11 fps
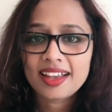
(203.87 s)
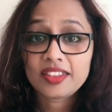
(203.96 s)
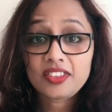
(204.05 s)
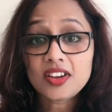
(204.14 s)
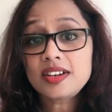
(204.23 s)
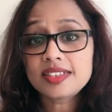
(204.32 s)
The
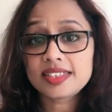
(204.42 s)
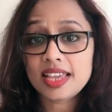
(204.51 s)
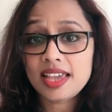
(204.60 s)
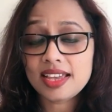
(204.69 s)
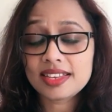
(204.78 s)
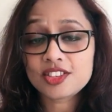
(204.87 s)
third
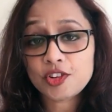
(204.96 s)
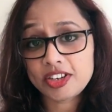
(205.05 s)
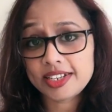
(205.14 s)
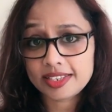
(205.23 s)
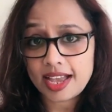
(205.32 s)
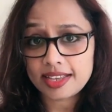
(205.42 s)
C is
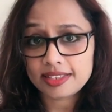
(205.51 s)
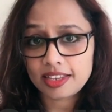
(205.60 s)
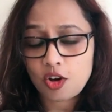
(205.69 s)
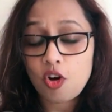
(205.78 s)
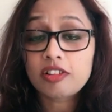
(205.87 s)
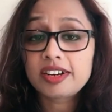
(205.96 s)
criticizing,
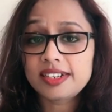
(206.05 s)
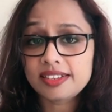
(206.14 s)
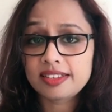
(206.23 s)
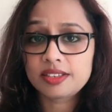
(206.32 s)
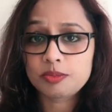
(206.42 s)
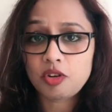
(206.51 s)
or
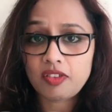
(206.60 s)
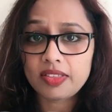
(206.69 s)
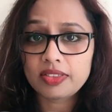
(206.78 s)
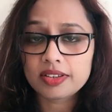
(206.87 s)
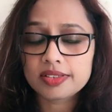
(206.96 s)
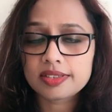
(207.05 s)
criticism of
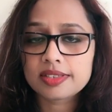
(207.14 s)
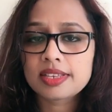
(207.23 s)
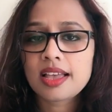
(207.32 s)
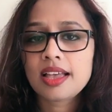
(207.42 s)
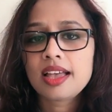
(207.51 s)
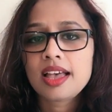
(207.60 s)
others.
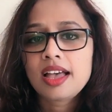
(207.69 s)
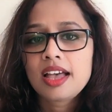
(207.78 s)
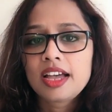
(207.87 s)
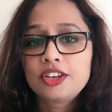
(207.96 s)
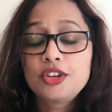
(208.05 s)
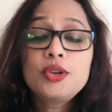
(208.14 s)

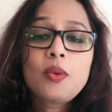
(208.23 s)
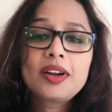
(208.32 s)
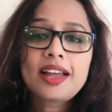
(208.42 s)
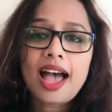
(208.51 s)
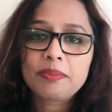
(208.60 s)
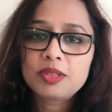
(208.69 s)
Do you know what
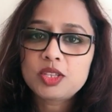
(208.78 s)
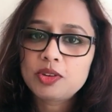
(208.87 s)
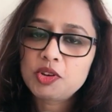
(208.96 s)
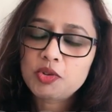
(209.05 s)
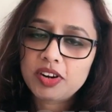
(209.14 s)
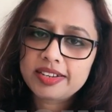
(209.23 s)
happens when
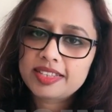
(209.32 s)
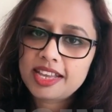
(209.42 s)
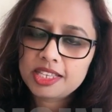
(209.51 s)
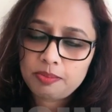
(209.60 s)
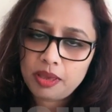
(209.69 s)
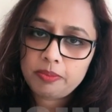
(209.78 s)
you
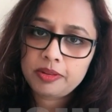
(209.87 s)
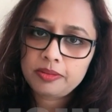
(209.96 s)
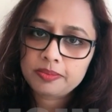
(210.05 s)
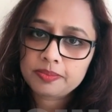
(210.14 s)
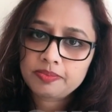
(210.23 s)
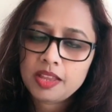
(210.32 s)
criticize people?